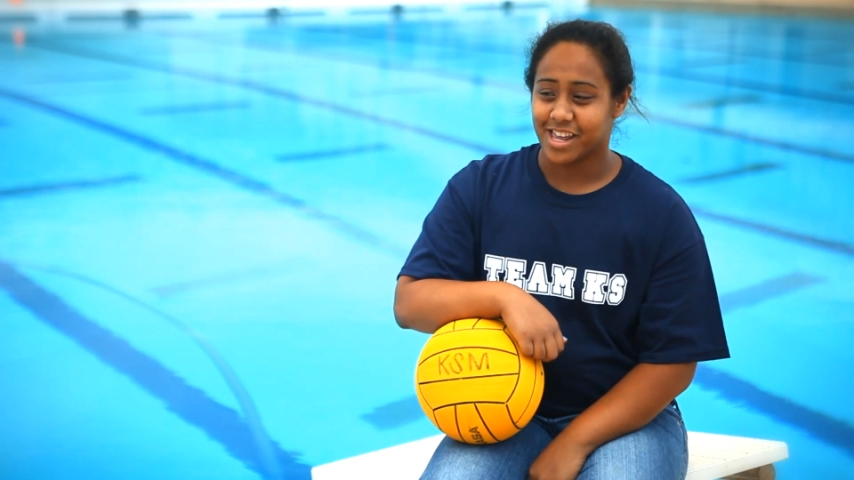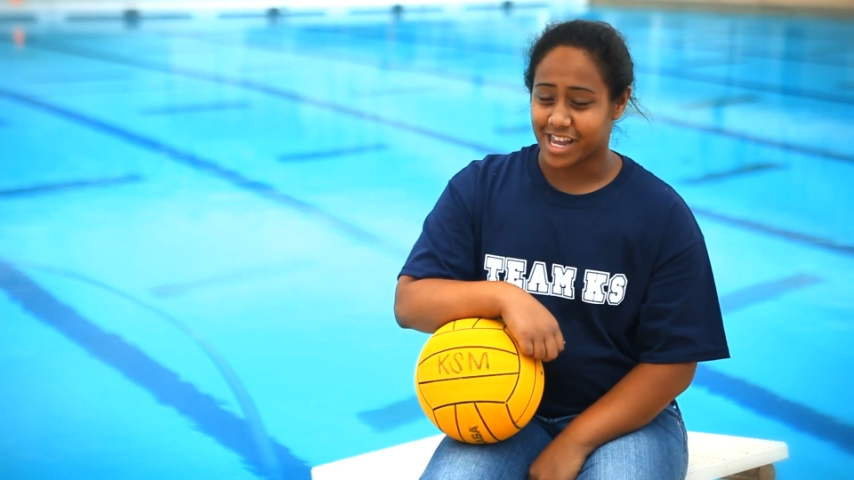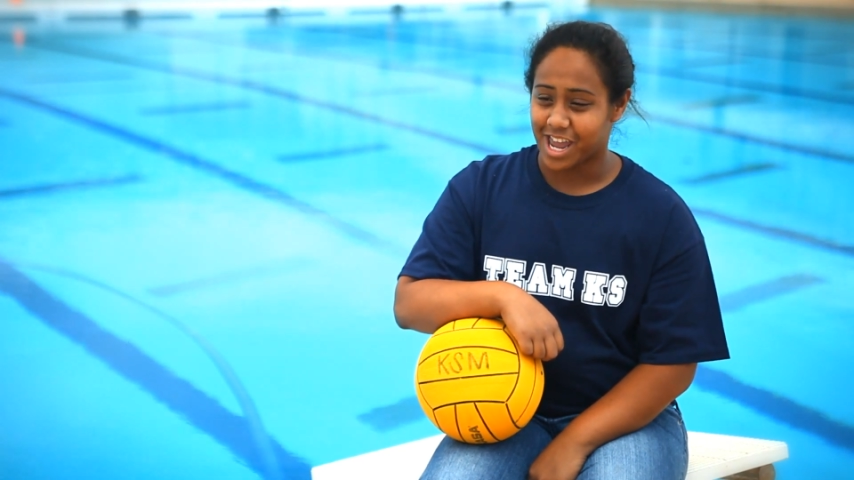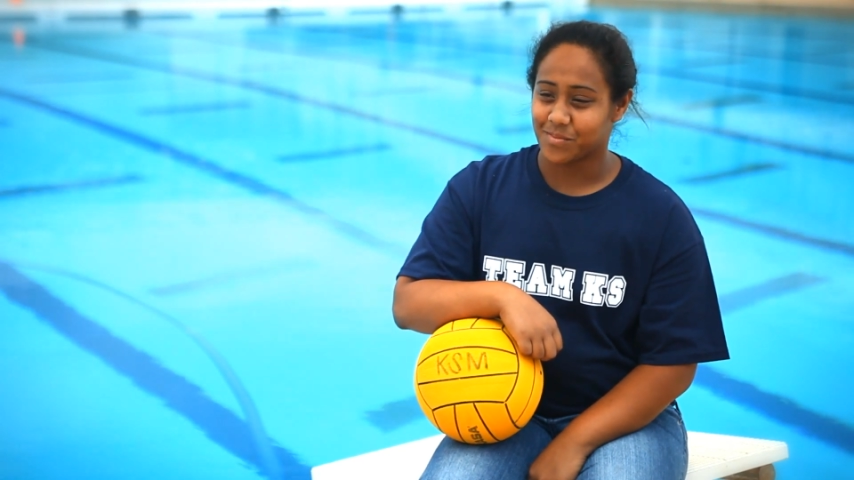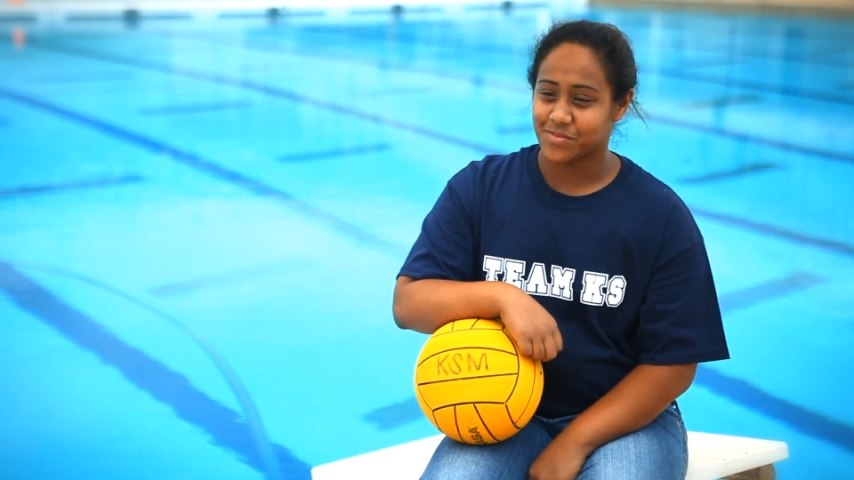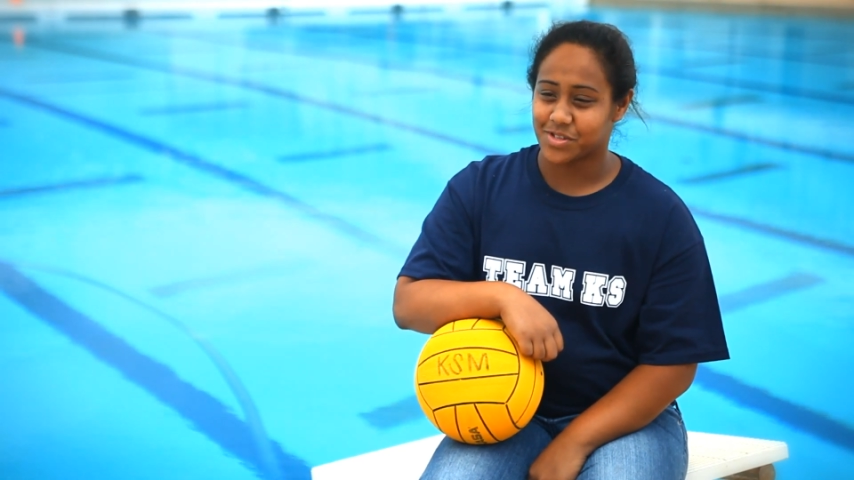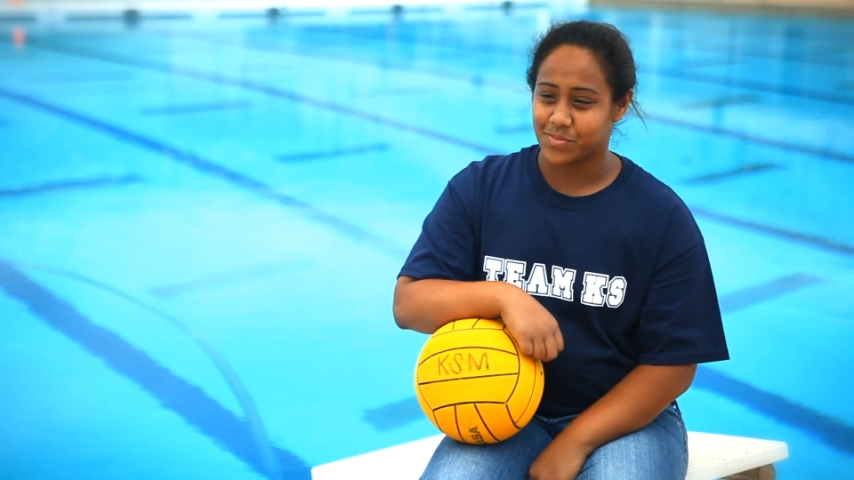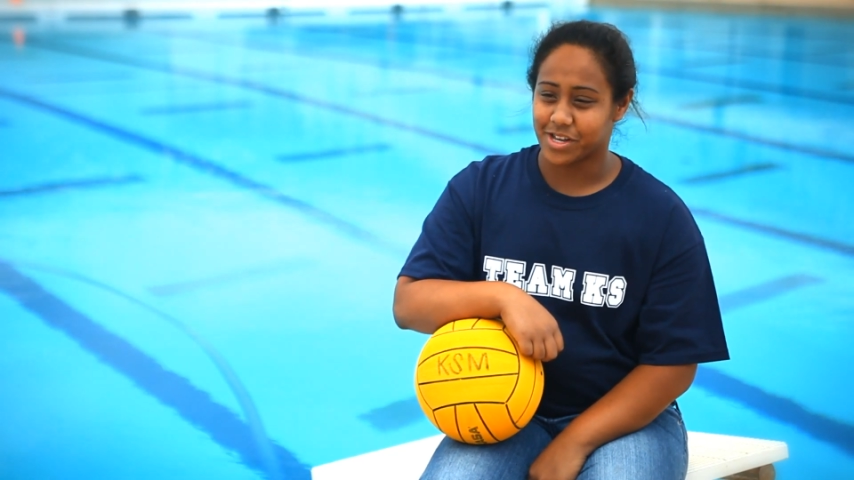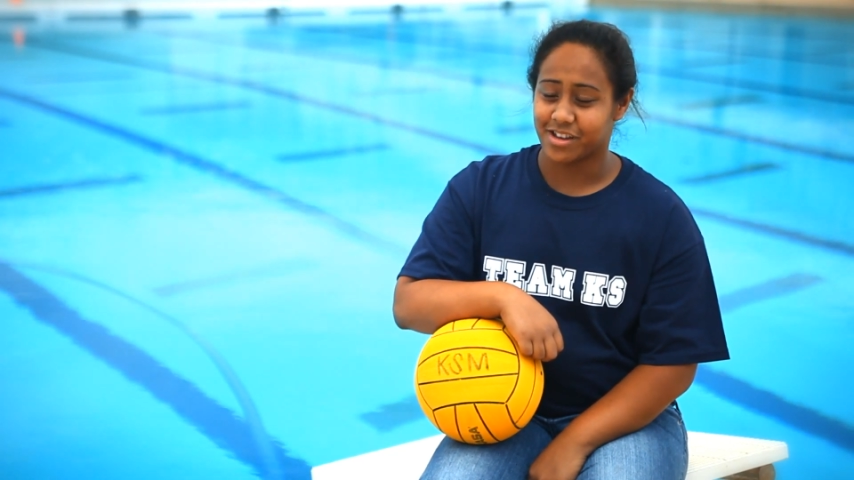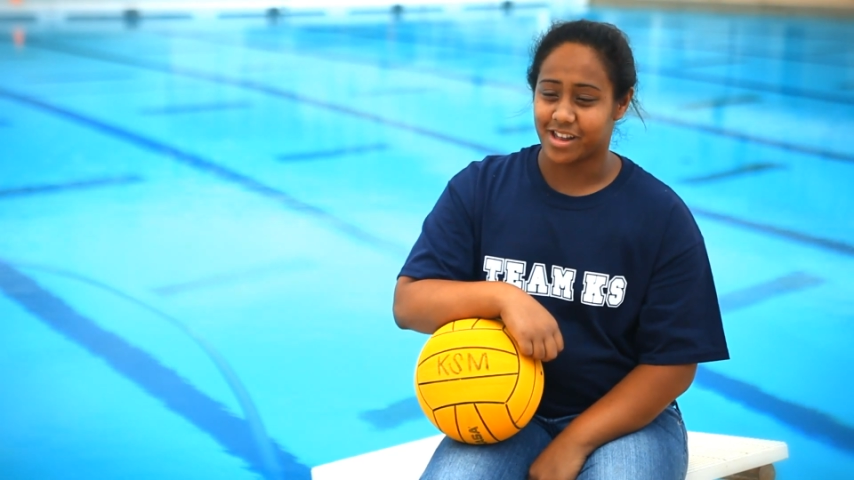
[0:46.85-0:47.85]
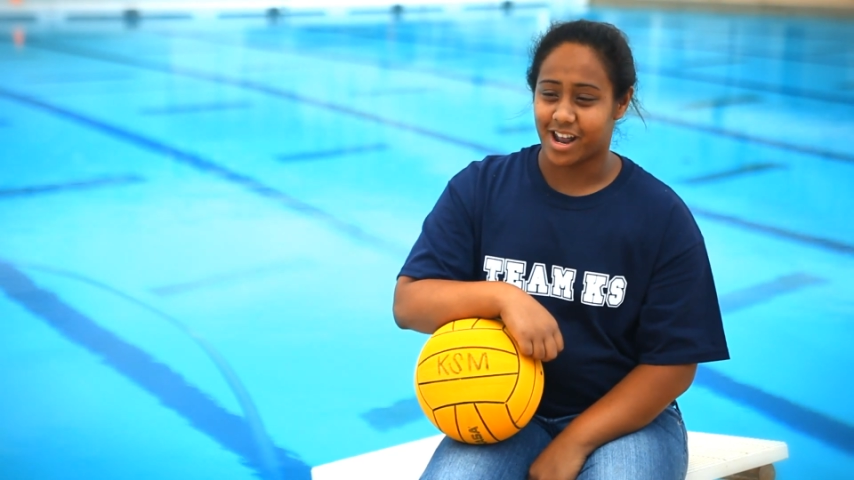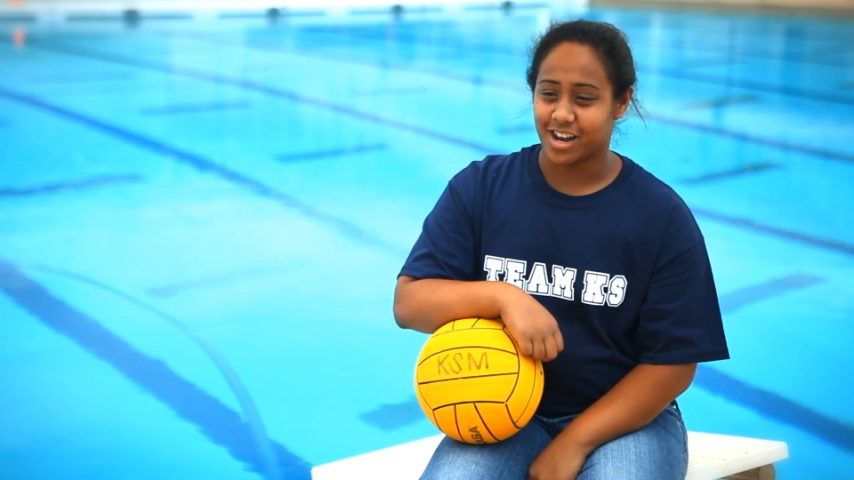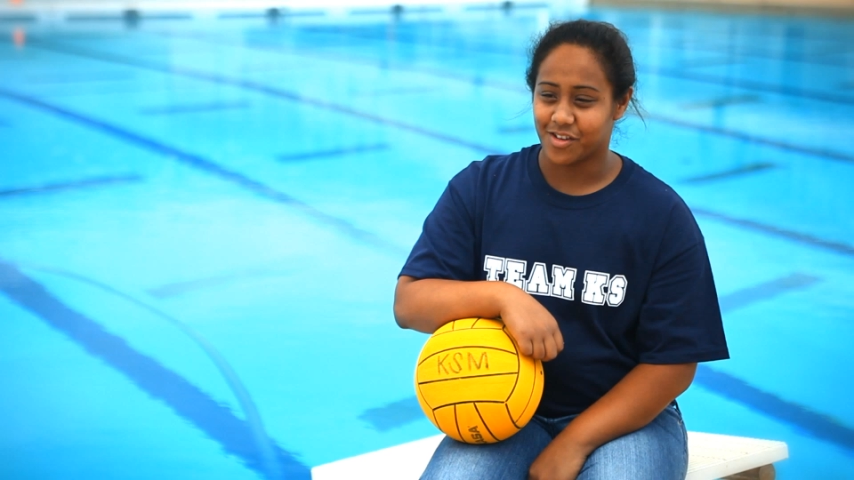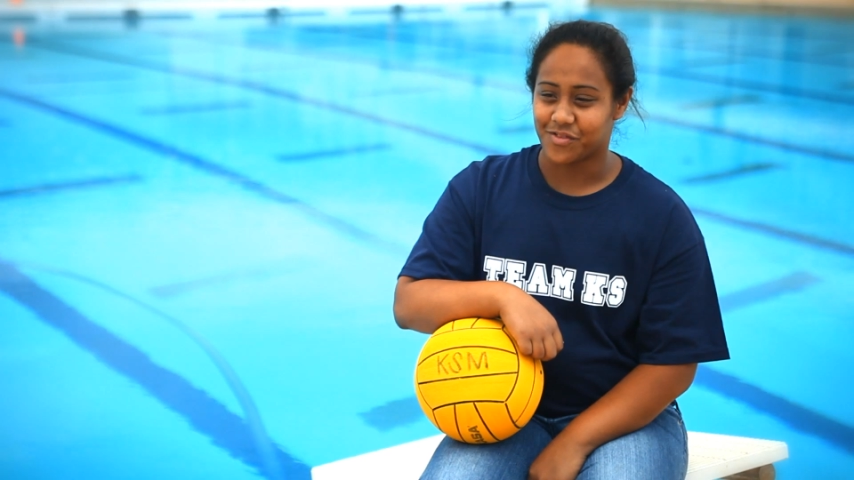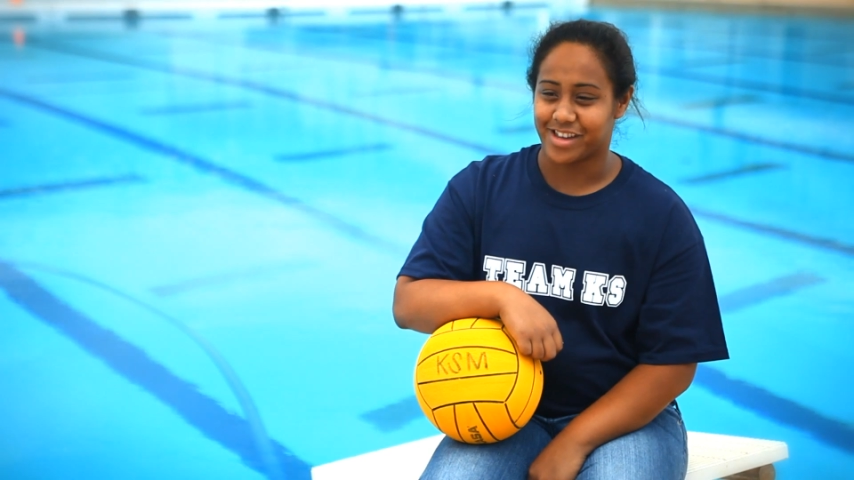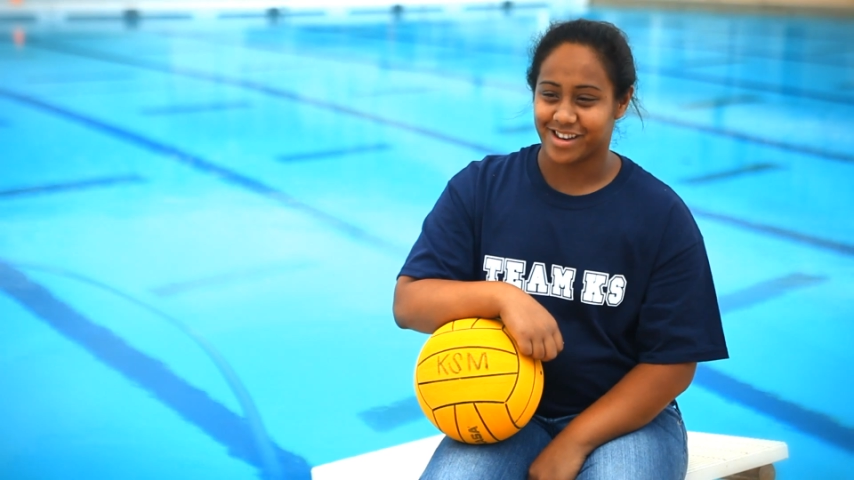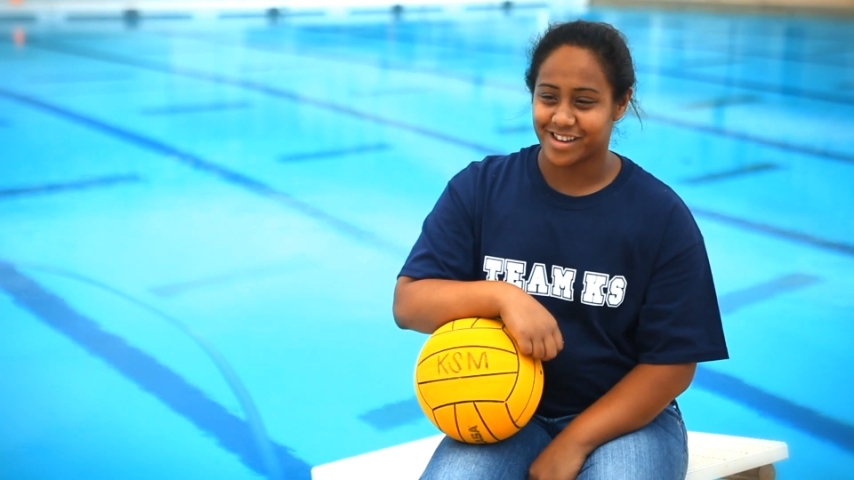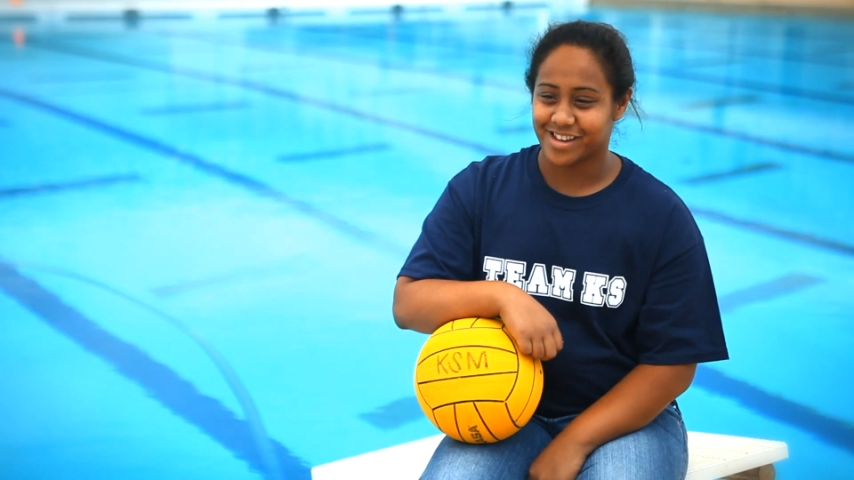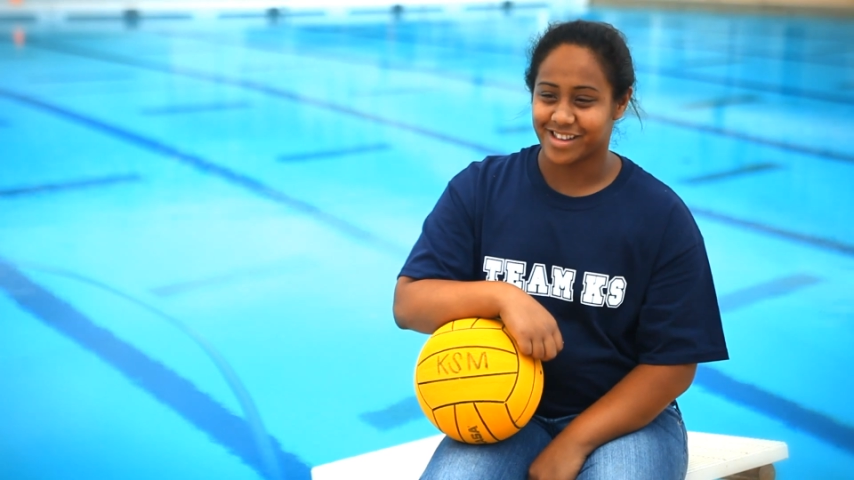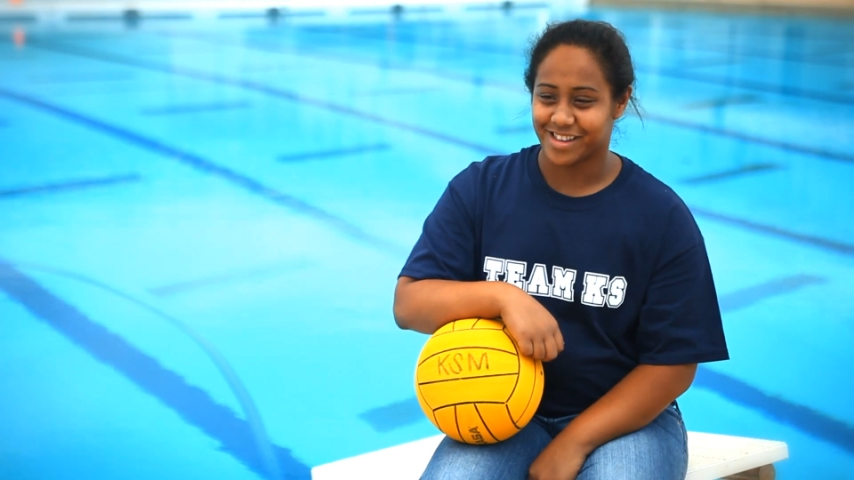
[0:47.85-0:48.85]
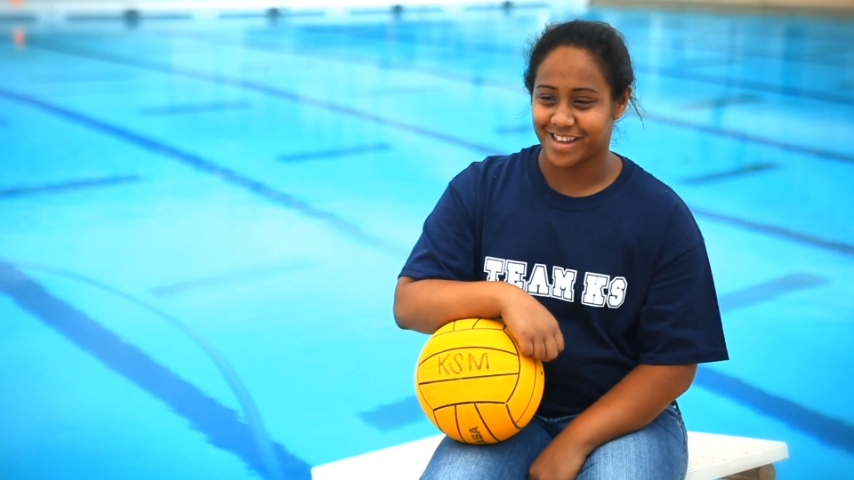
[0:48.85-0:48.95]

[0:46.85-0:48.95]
it came to be good. I loved it.